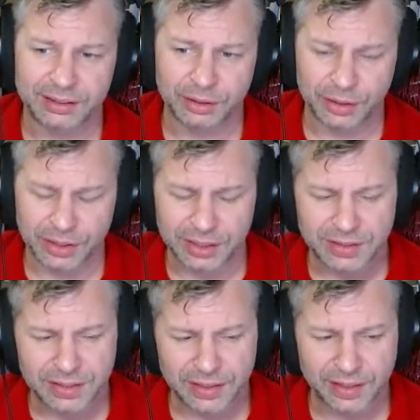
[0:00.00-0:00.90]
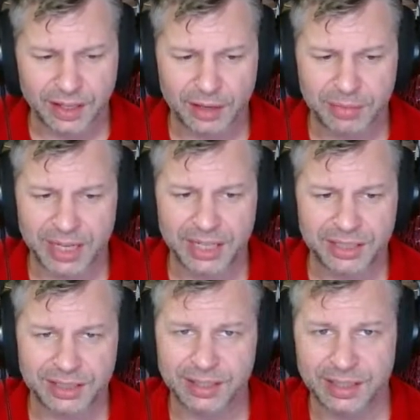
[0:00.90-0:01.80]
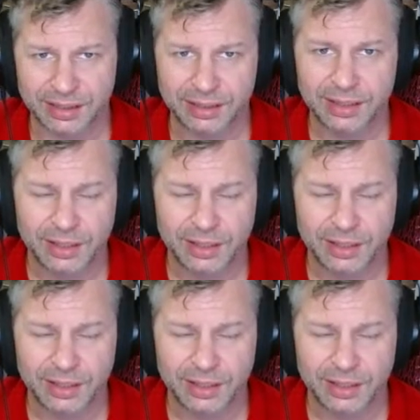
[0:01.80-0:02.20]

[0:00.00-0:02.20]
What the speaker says: or you can set the combination to the